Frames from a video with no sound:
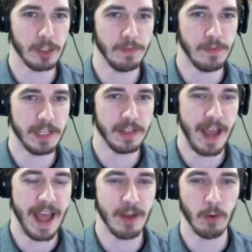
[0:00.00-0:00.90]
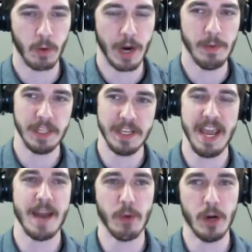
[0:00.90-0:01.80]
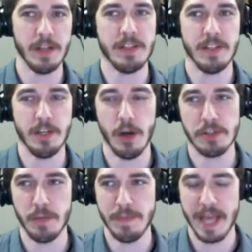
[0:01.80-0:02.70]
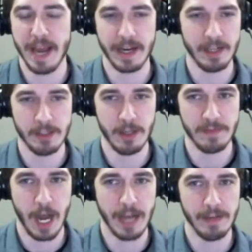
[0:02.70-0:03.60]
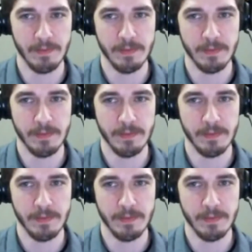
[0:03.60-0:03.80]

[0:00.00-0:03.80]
if you get the angle right with the camera. It's going to be that kind of stuff. Not,